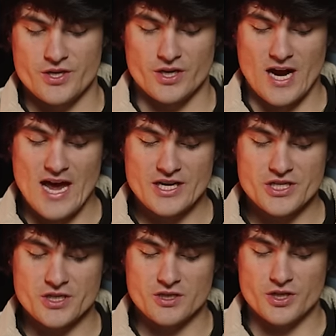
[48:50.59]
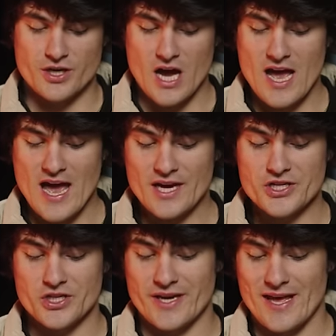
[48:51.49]
You're, actu- you're not
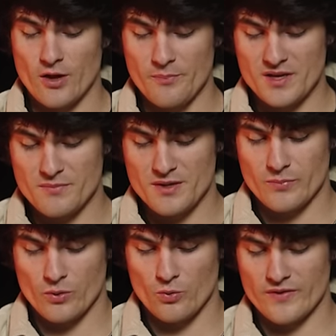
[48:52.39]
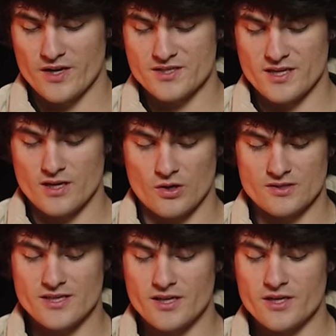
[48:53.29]
actually helping people when there's an
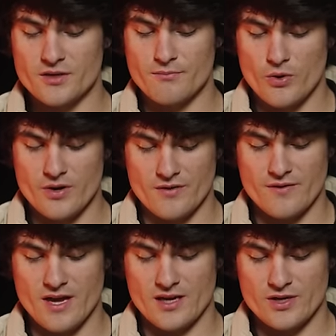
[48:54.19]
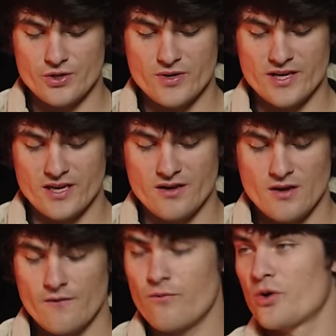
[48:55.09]
ulterior motive and doing it
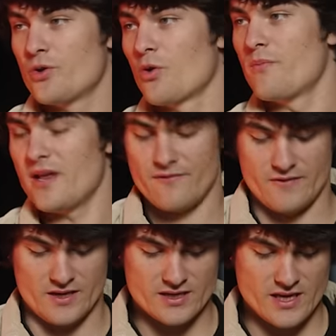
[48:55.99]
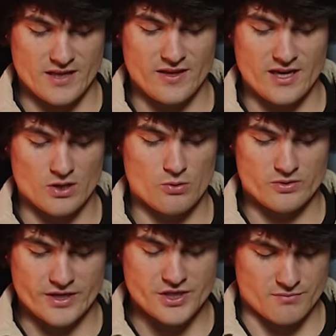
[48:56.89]
for your benefit. And then in
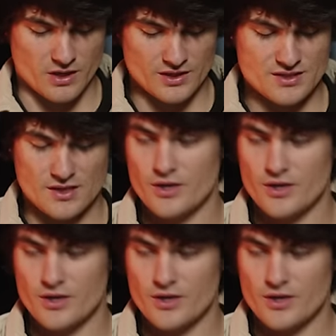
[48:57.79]
quotation marks,